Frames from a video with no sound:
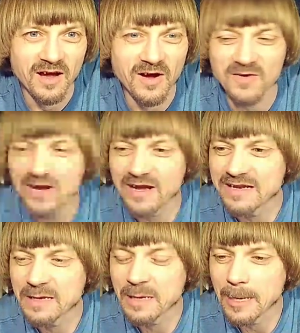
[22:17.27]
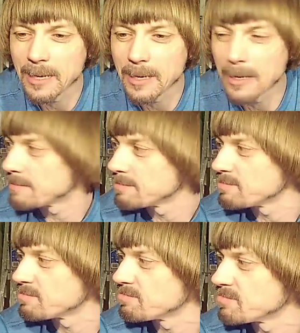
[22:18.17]
All right.
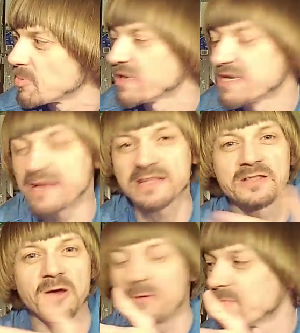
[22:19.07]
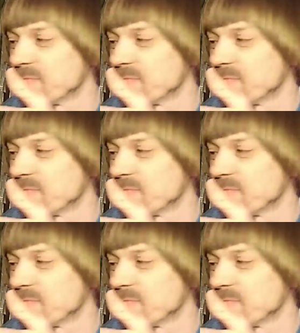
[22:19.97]
Um, we did it, though.